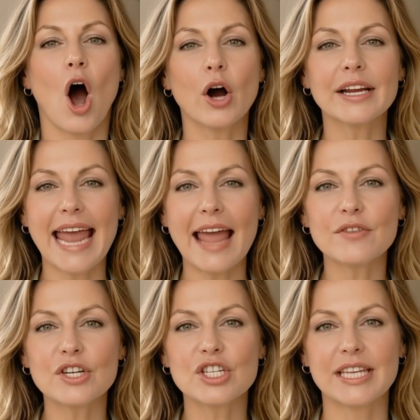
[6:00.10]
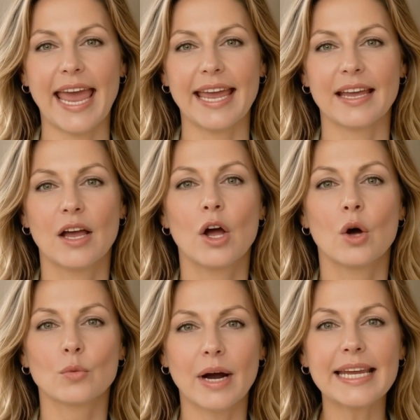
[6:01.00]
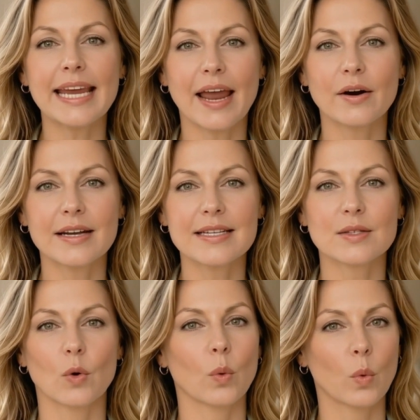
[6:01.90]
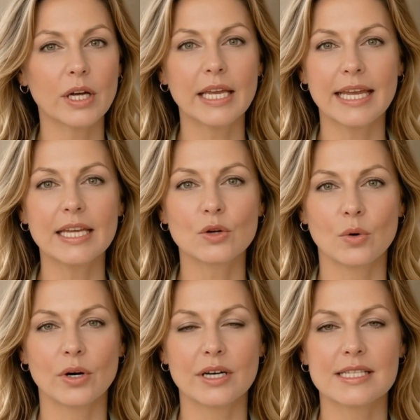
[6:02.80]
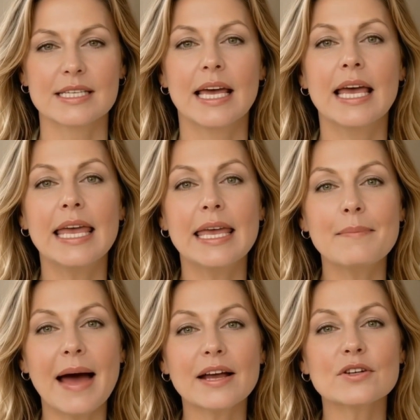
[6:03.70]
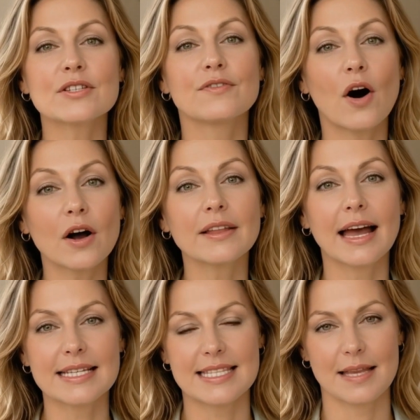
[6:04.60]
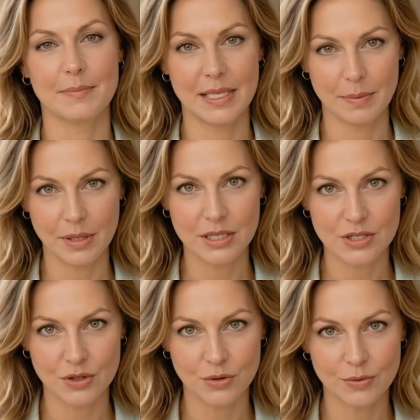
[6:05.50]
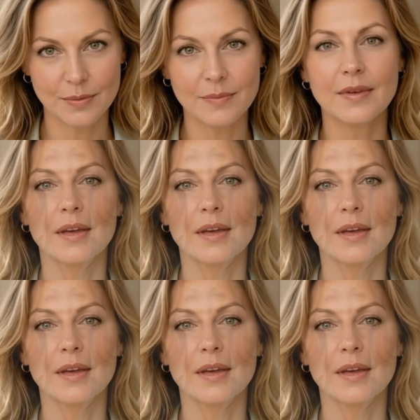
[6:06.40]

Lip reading: On an average day, running errands or working indoors, it matters far less than people assume.